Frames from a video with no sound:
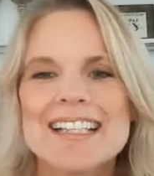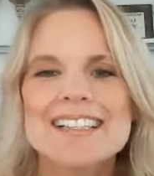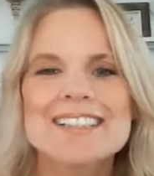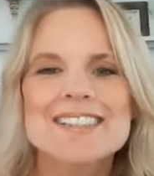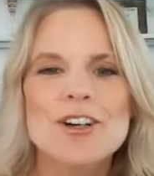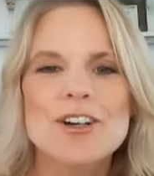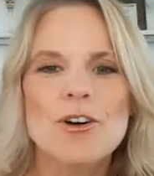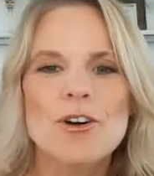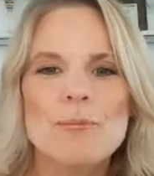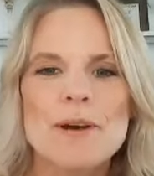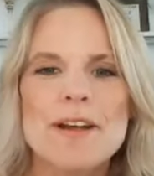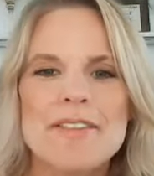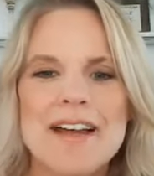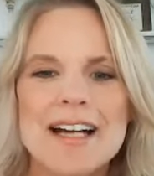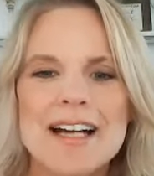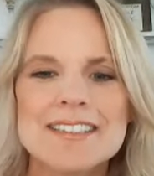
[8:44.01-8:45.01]
So,
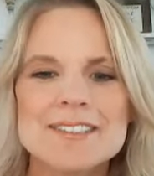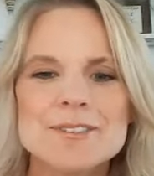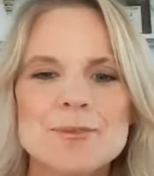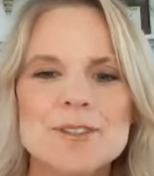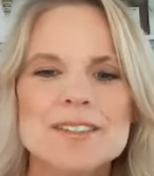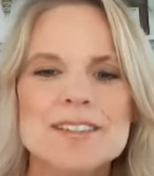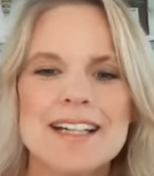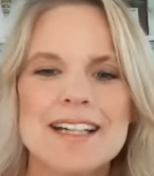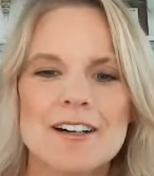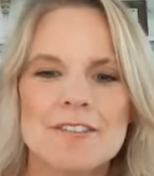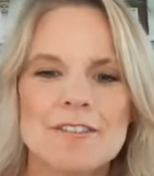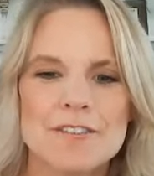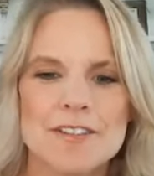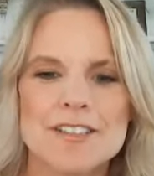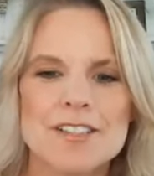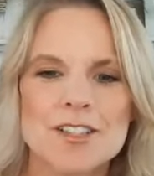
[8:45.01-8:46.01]
but that just was like a
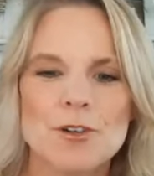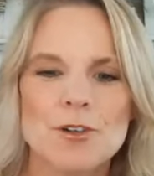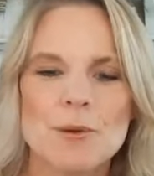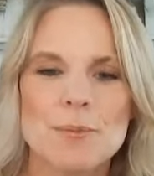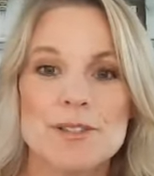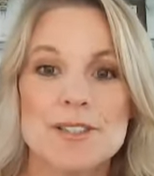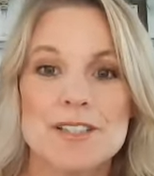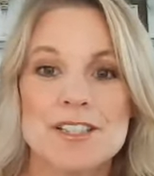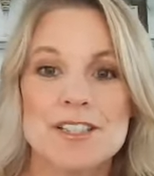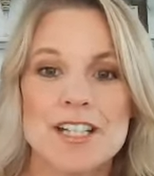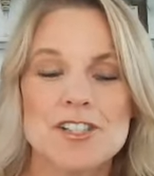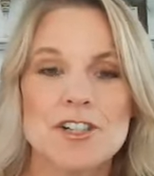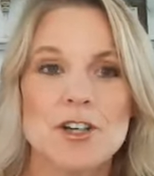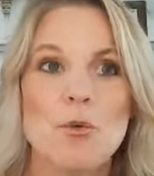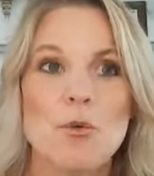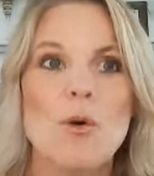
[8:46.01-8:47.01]
physical
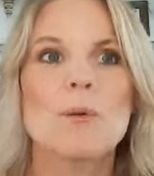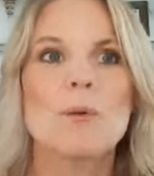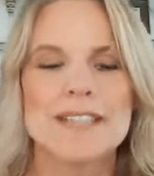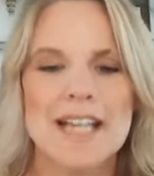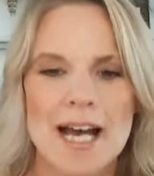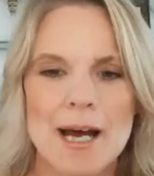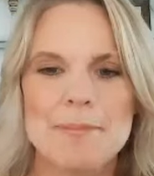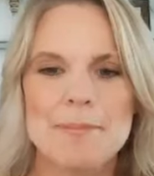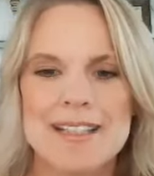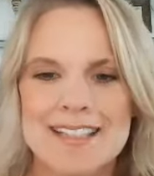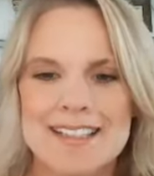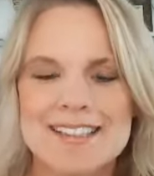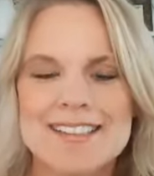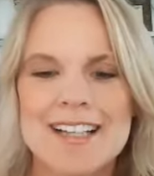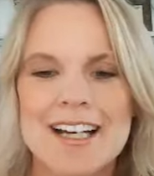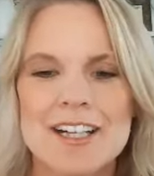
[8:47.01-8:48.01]
representation of what was happening
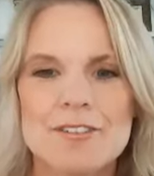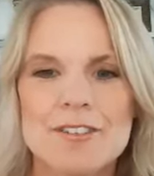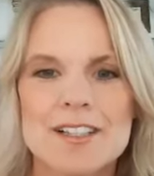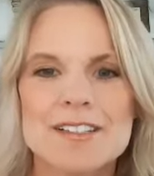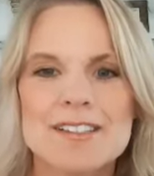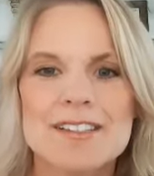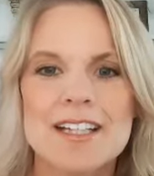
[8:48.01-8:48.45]
inside of us.